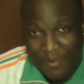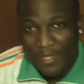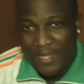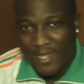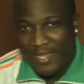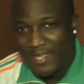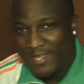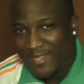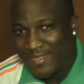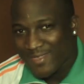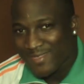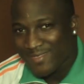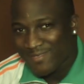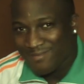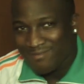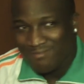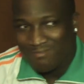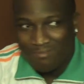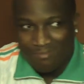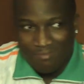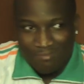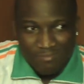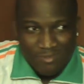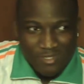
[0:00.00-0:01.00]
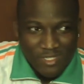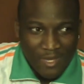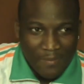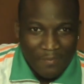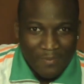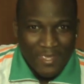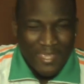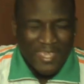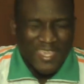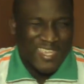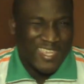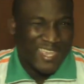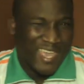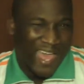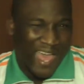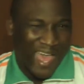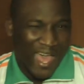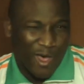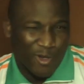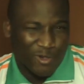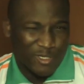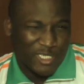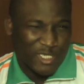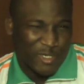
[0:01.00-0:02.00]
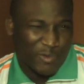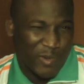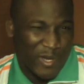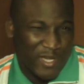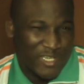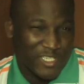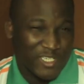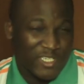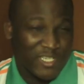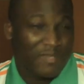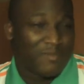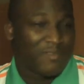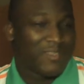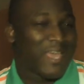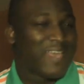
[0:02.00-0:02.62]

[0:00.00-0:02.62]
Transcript: playing something in your house, especially,